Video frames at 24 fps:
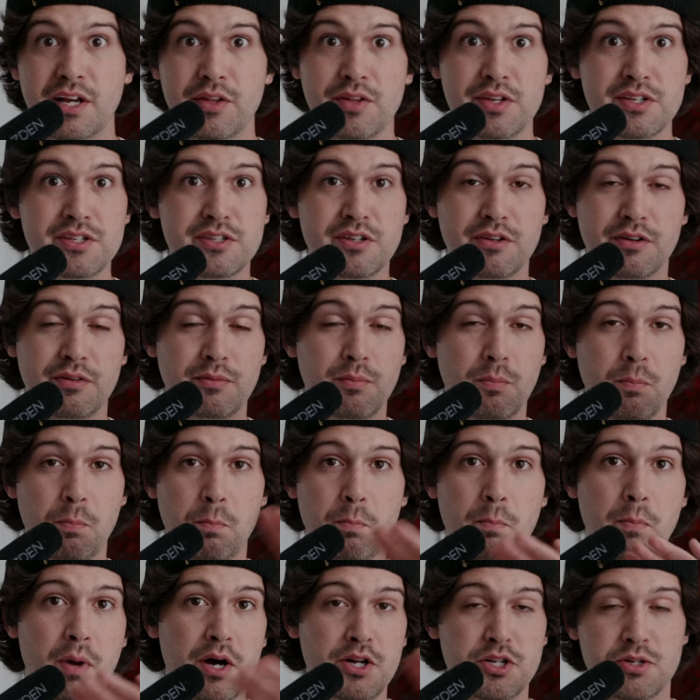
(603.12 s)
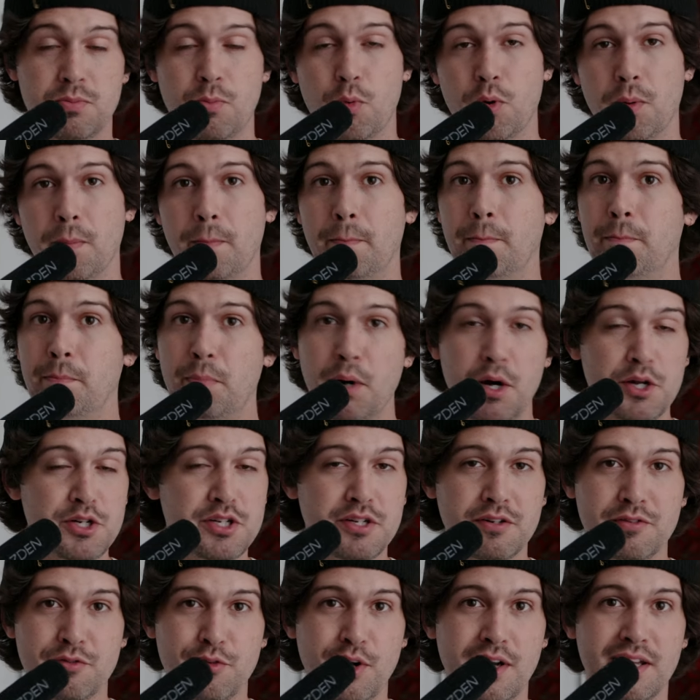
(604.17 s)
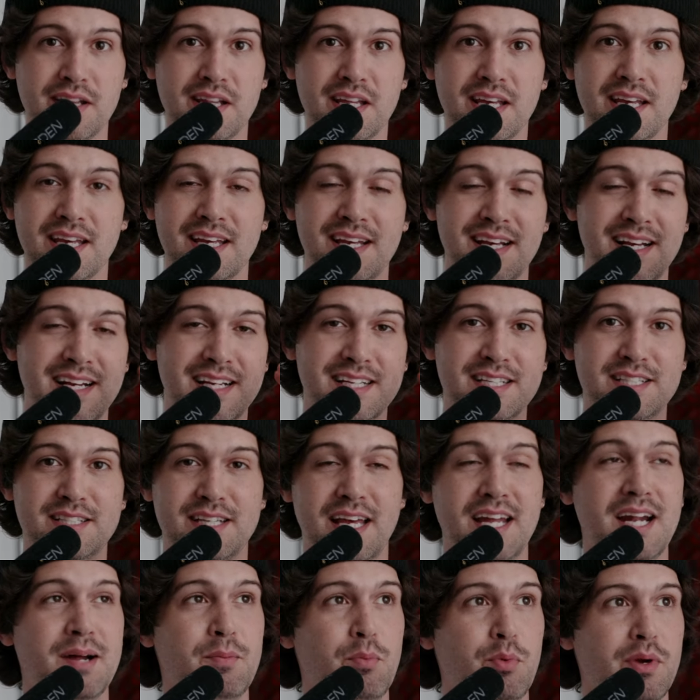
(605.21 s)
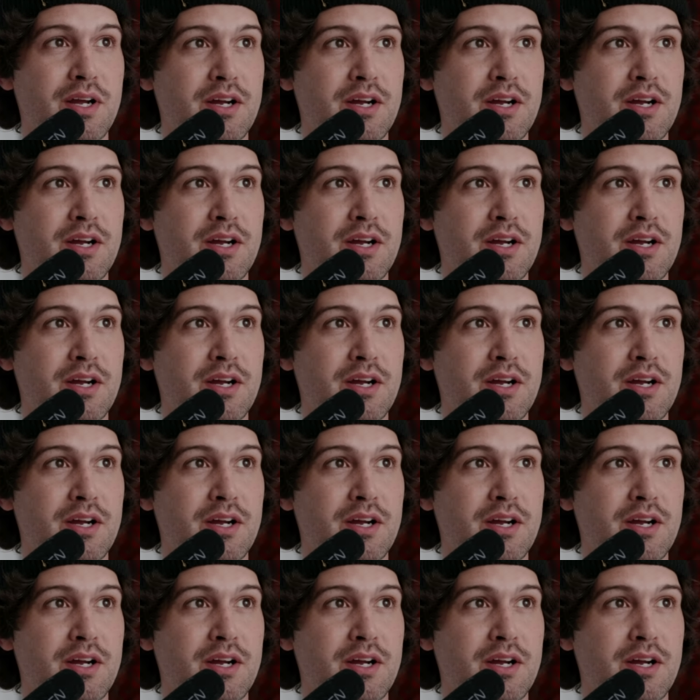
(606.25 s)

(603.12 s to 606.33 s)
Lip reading: this is a much more budget-friendly setup.